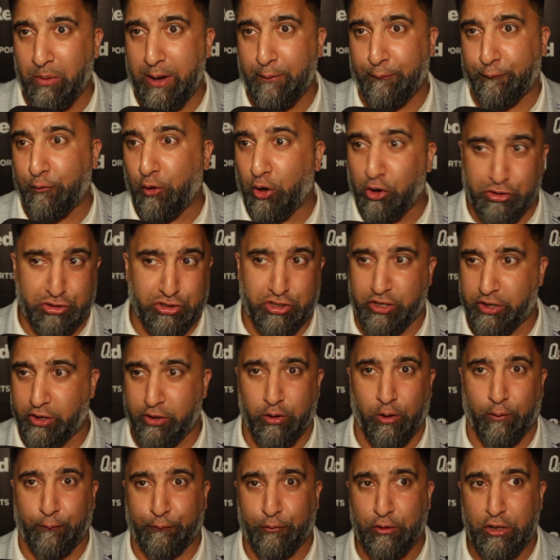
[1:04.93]
We're fortunate
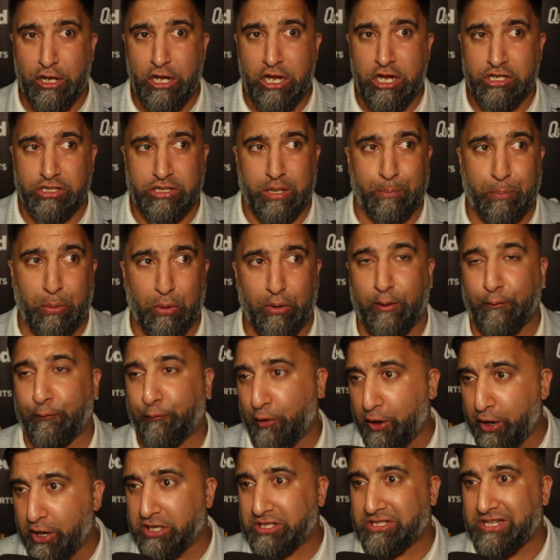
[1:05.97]
enough to put the
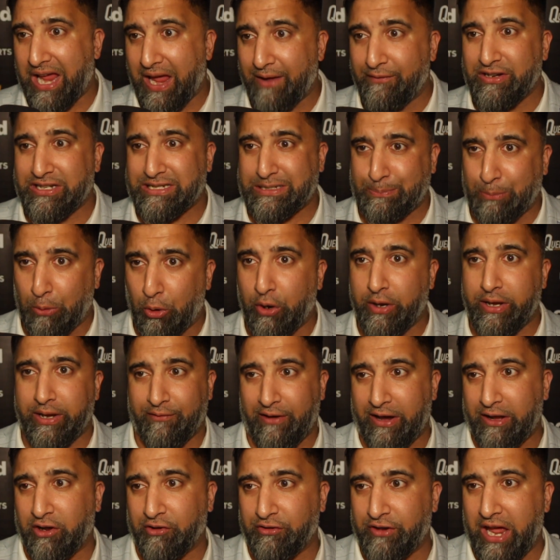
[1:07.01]
first ever sporting
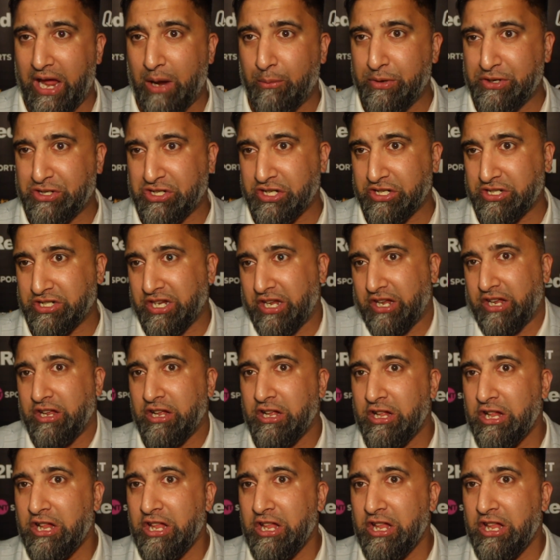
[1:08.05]
event on there, which is a